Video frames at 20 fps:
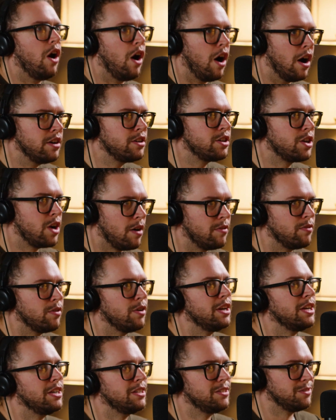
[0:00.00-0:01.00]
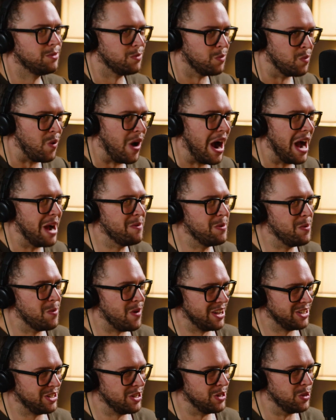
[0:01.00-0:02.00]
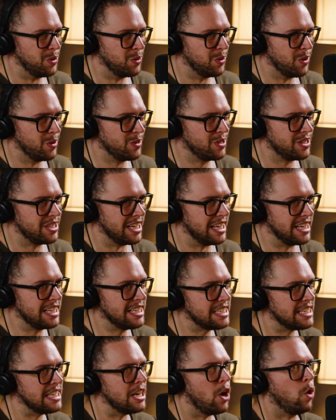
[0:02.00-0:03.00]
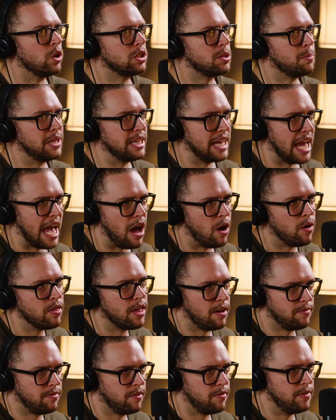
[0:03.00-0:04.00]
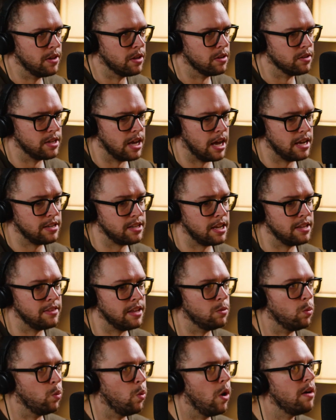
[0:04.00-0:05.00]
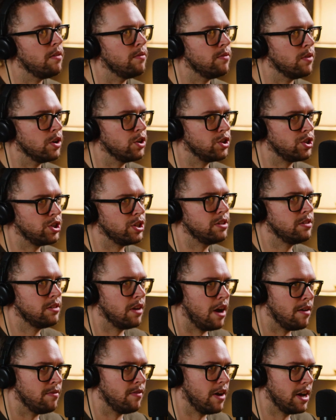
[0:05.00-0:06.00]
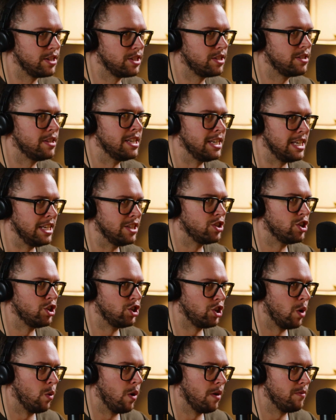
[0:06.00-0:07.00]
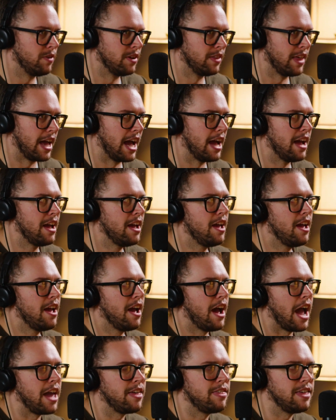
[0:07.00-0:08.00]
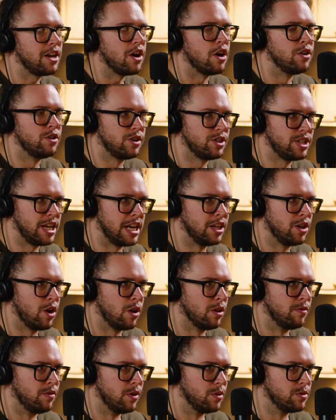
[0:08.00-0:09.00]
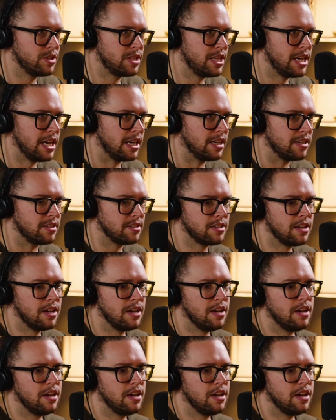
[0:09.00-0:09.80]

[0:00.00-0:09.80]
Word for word: uncovering why we want to do those things and ultimately how that fulfills us and then what version of us that needs to show up for that i think understanding all of those things